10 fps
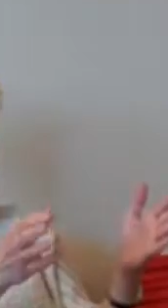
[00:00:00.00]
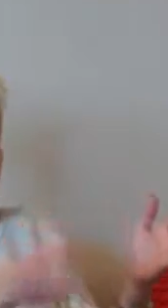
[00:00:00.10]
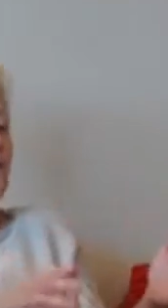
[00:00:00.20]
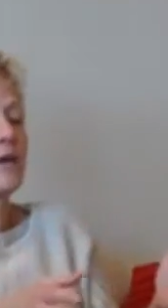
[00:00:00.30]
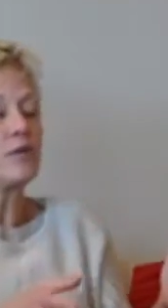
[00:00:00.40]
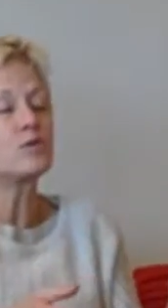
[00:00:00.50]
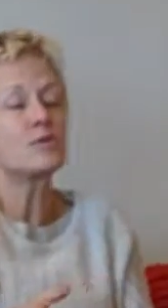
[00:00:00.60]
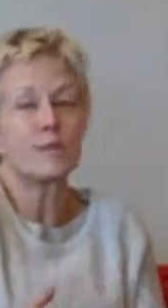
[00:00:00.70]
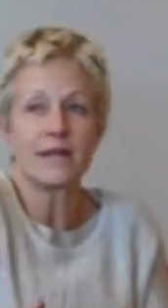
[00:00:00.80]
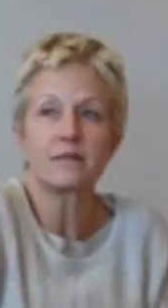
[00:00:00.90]
anyway, you
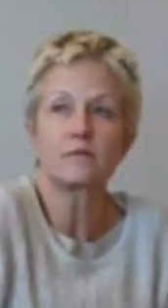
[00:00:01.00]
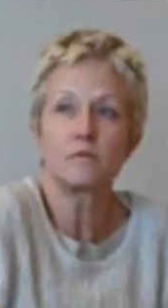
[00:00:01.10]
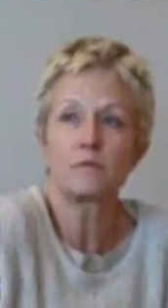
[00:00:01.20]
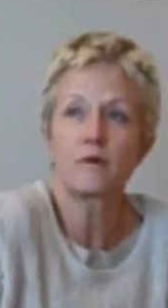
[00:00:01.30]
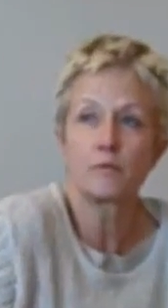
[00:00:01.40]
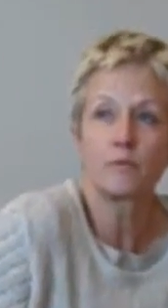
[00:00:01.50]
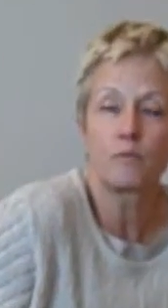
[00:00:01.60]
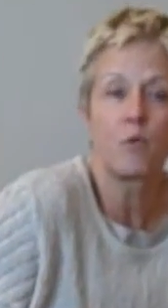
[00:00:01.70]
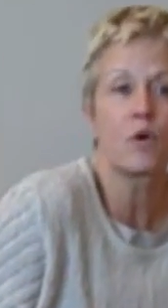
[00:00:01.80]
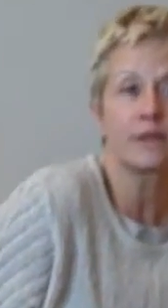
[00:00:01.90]
spend
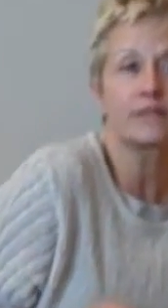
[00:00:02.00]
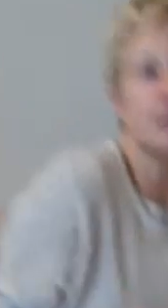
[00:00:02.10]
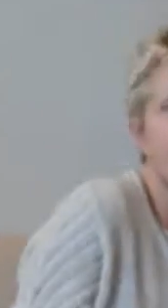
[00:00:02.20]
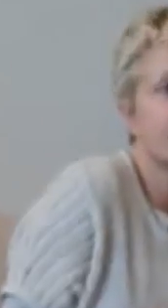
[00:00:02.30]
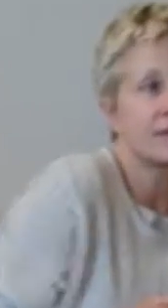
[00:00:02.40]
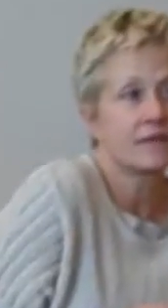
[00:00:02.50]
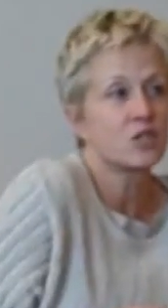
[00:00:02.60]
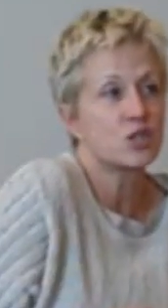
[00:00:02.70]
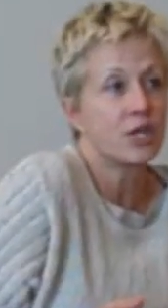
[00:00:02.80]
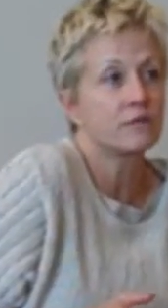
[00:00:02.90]
more time in the
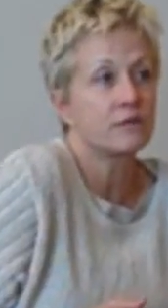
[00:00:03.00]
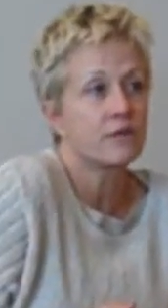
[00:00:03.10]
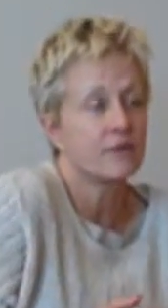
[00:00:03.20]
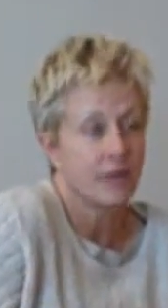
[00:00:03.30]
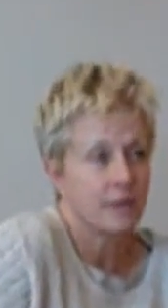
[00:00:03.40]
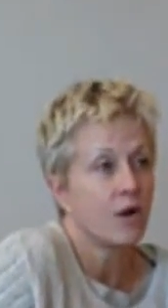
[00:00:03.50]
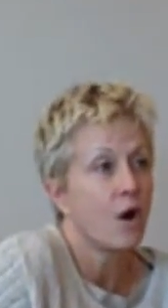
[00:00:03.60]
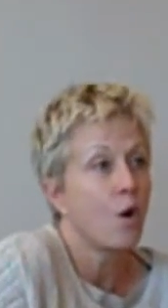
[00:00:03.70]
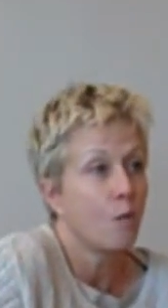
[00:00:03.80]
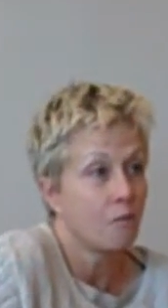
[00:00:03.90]
shelter than at
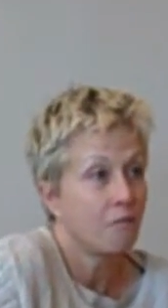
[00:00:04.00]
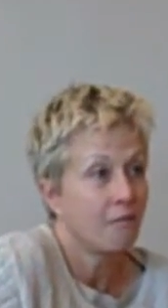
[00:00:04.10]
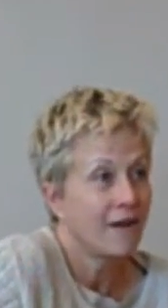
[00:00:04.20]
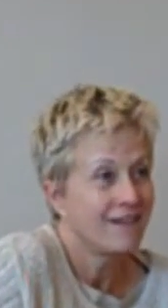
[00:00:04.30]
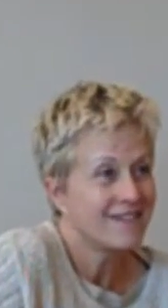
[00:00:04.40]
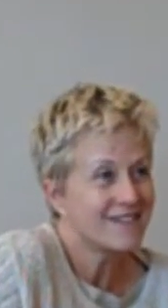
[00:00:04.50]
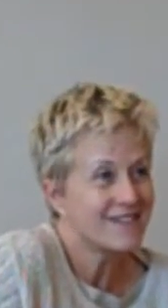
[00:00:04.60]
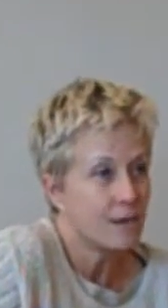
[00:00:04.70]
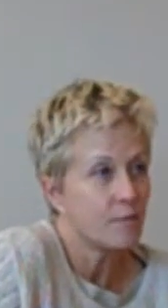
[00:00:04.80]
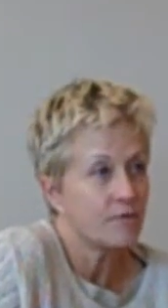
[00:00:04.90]
home.
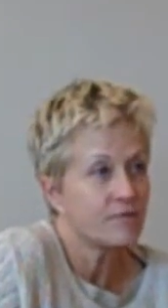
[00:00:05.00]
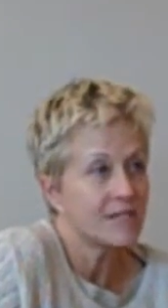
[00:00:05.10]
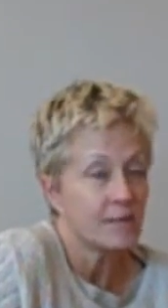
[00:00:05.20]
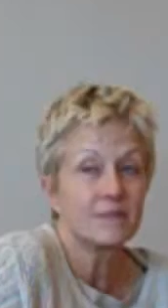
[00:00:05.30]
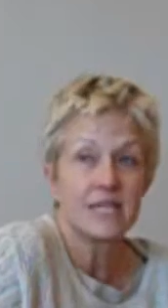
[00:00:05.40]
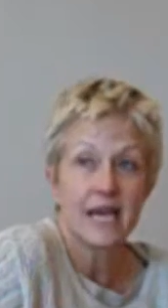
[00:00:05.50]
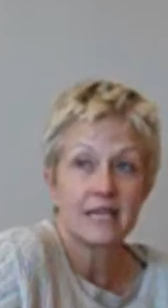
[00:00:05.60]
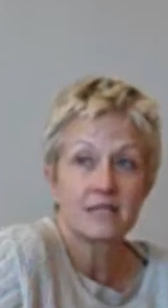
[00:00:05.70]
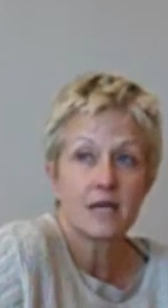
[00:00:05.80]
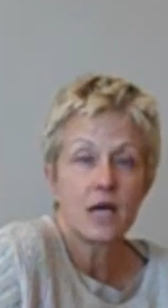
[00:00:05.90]
Some
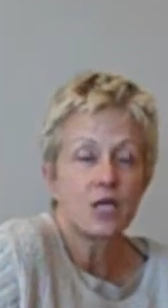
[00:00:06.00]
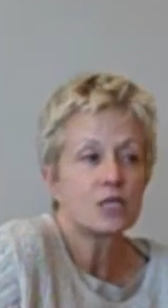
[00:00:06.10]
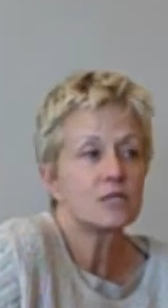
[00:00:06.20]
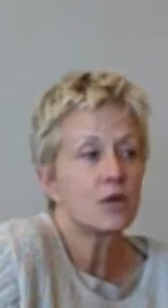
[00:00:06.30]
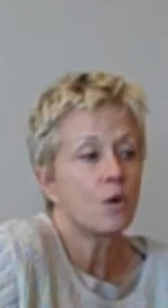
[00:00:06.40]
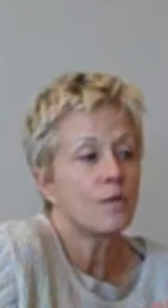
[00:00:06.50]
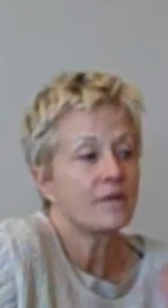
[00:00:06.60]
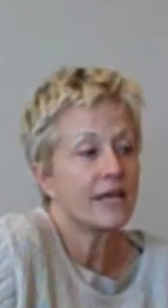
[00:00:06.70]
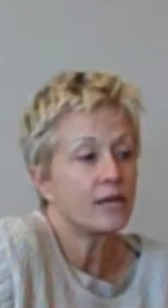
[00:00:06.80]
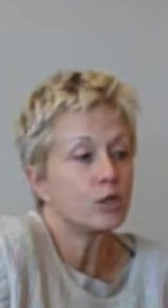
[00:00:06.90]
days, so
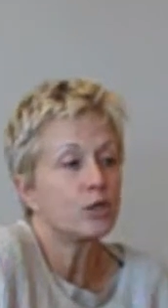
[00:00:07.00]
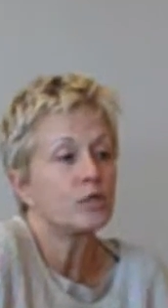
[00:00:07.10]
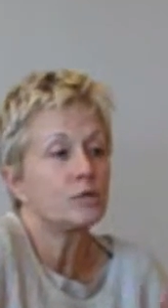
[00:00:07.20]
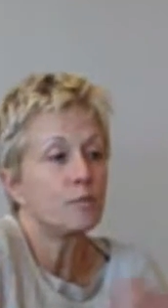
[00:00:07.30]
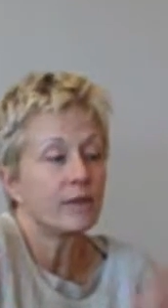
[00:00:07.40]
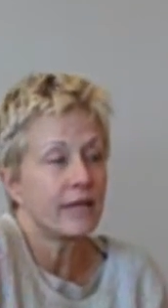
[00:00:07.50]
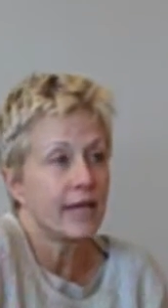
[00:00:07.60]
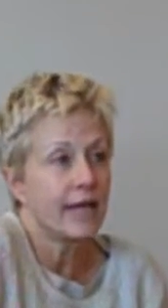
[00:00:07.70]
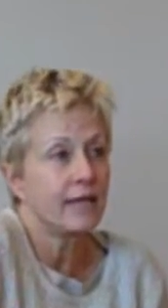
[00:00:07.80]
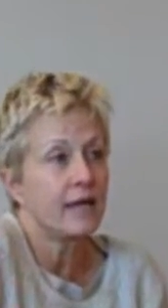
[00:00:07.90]
they could
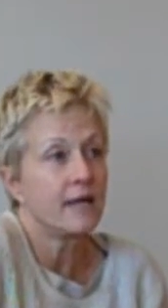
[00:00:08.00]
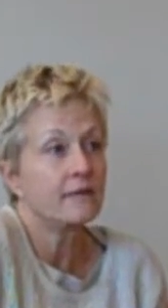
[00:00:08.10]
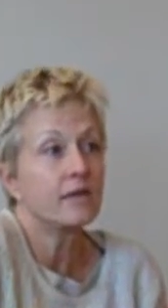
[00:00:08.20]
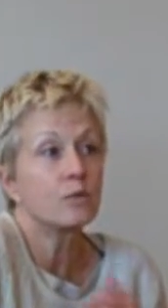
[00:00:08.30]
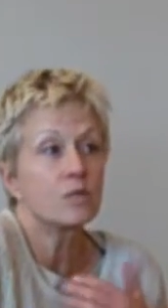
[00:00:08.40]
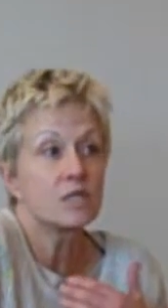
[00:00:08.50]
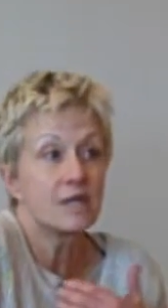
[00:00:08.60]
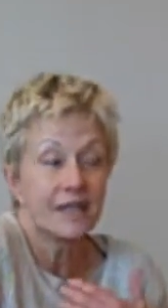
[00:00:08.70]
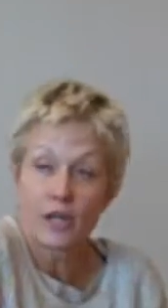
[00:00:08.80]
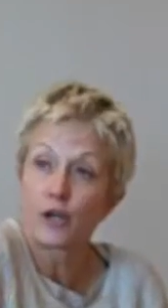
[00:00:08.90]
play and they
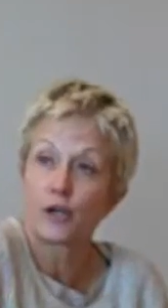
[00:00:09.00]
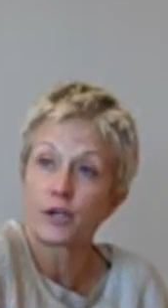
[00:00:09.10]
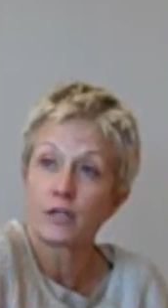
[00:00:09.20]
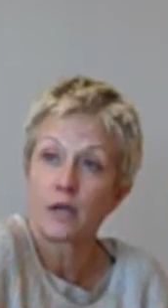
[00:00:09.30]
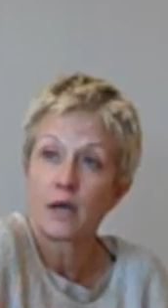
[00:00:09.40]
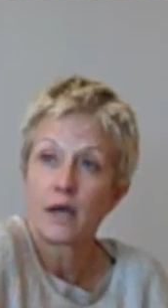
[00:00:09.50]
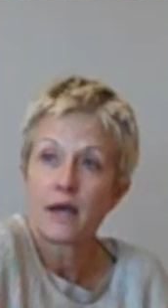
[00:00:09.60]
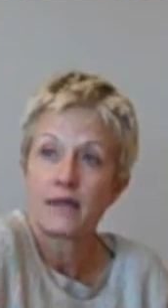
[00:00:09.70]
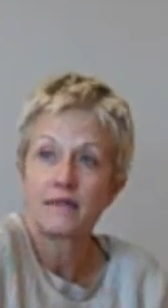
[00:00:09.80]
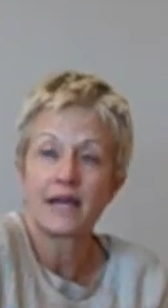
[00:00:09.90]
could learn,
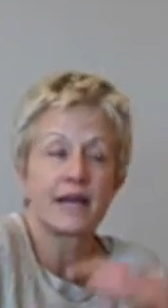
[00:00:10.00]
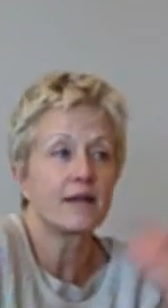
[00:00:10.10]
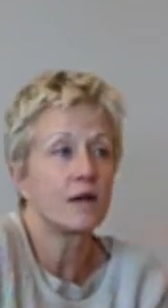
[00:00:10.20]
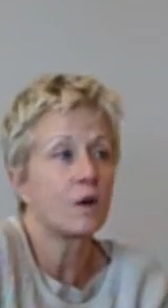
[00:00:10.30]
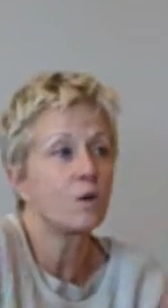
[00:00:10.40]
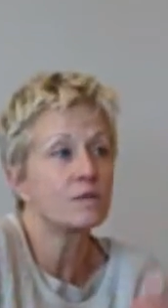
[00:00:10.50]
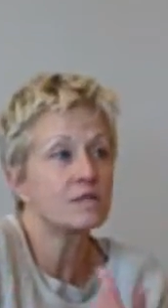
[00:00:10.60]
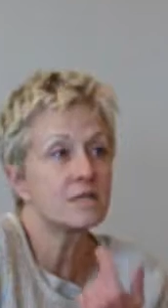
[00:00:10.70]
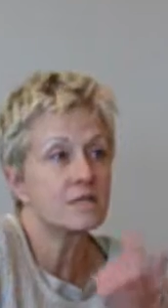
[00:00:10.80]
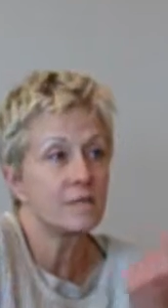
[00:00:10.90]
and they had a whole
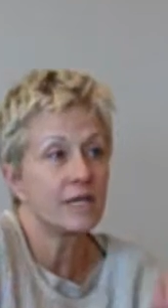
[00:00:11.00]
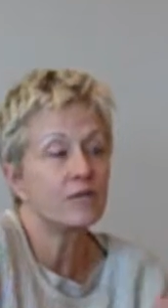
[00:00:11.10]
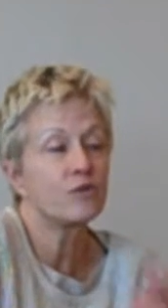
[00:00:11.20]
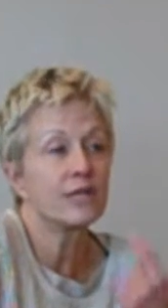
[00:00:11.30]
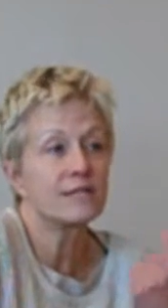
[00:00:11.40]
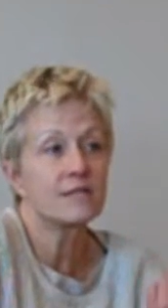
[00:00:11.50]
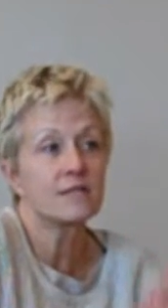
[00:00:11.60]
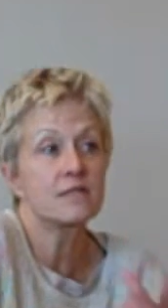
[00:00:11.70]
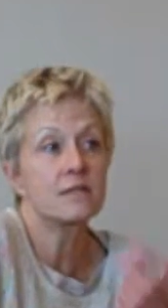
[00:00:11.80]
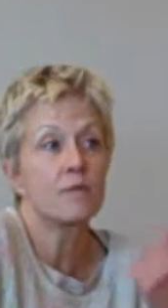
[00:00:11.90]
system, internet
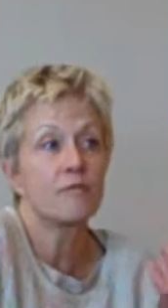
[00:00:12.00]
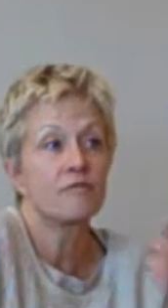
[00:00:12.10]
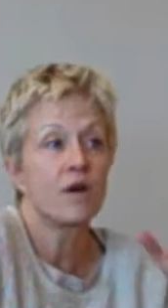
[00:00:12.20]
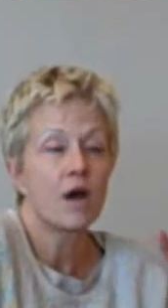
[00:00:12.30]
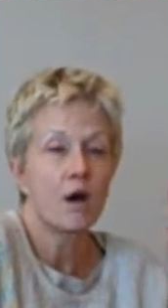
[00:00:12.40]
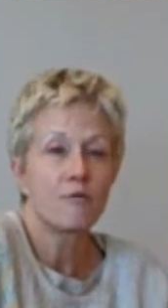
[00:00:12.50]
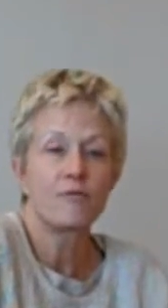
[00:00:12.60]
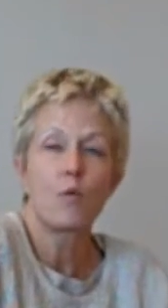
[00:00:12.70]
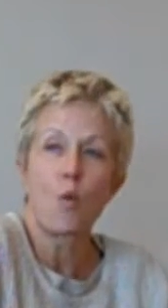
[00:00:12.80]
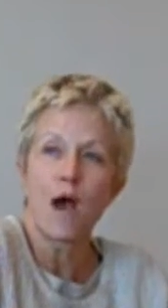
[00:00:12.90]
system
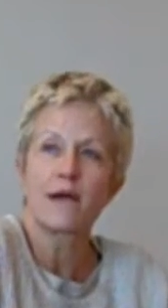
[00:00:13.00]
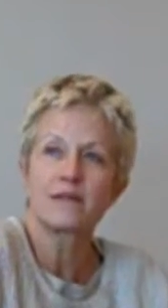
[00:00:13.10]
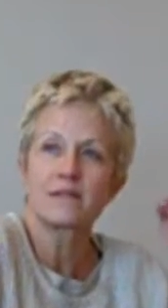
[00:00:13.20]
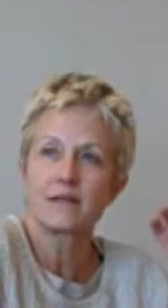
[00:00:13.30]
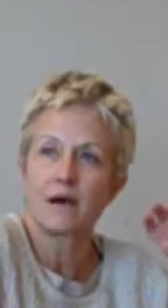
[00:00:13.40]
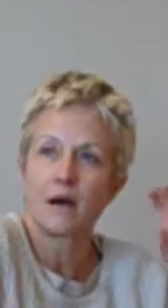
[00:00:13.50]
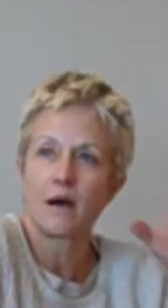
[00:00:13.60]
of a wise,